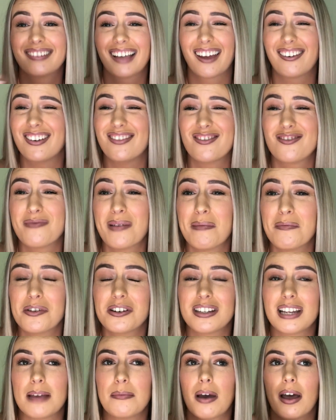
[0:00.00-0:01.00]
don't even remember
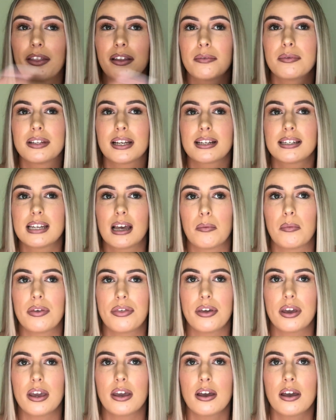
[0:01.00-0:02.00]
his name. I think it was like
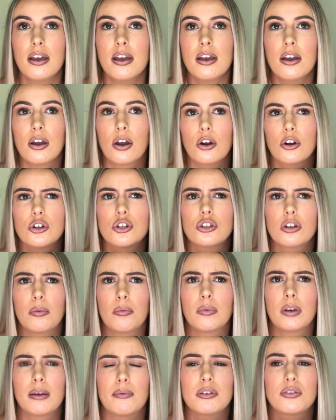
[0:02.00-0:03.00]
Timothy or
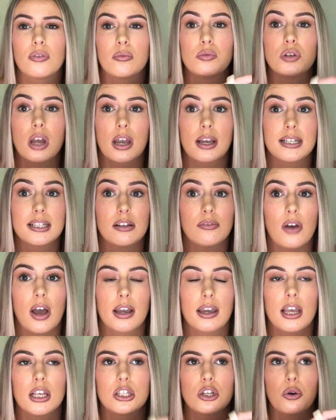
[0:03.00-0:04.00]
something. It was from
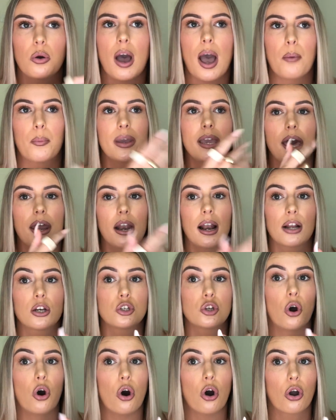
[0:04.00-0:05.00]
Czechoslovakia. So we had a like,
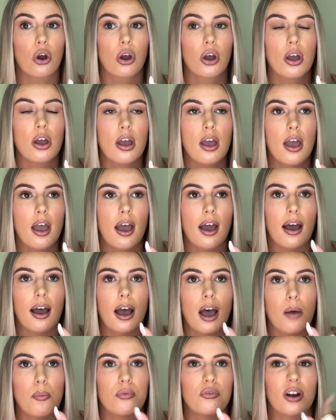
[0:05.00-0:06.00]
talk.
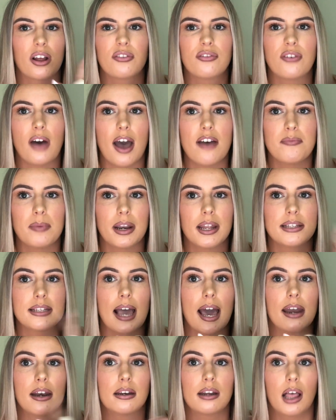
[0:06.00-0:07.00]
For like 5 minutes, I
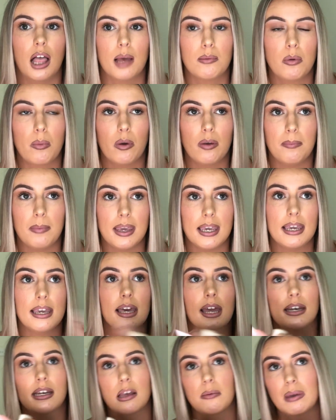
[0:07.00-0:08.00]
had to tell him about me, he
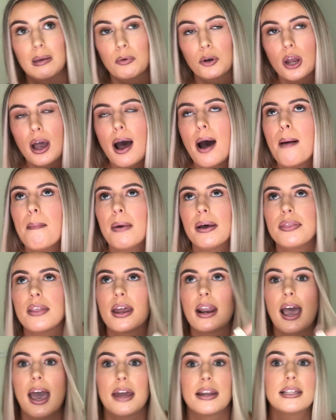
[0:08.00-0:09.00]
had to tell me about him, and
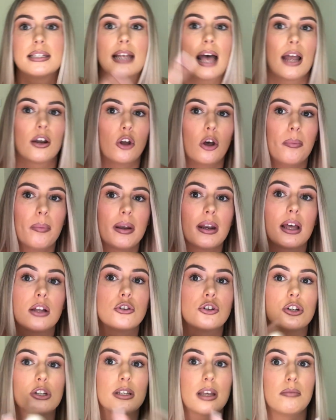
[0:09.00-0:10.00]
then I had to stand up and
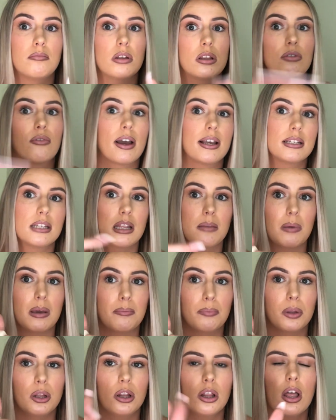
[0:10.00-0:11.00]
introduce him to the rest of the
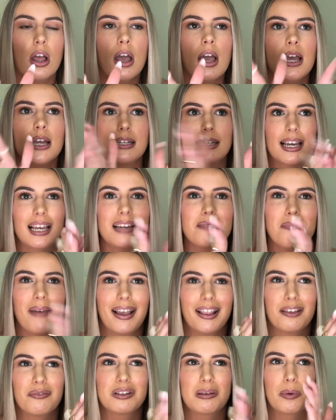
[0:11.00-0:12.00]
people. Take in
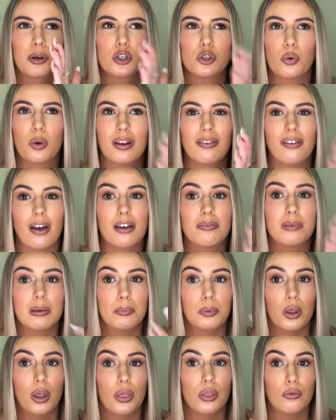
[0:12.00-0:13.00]
mind, there was about 25
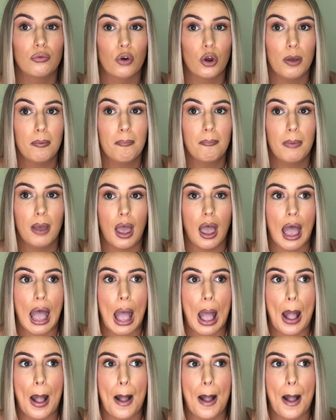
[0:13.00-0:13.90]
people in the room.